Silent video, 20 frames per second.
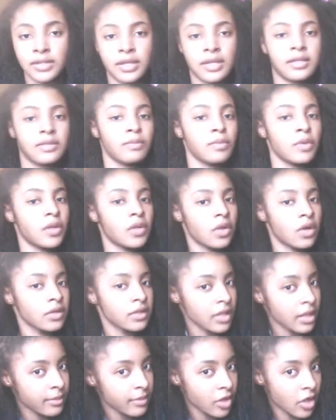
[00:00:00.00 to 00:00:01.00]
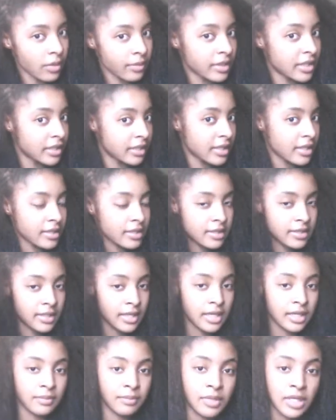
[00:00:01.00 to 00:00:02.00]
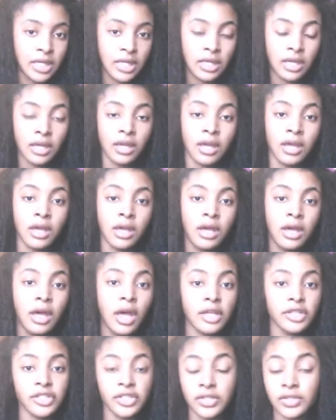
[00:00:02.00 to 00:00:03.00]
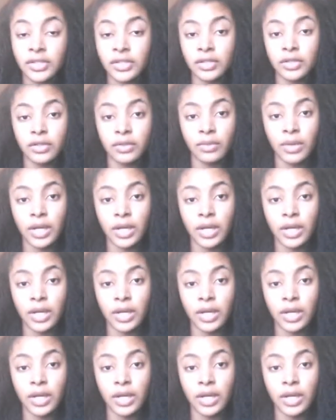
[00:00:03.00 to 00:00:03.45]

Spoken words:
Hasn't been a long time at all, but it does take me just a little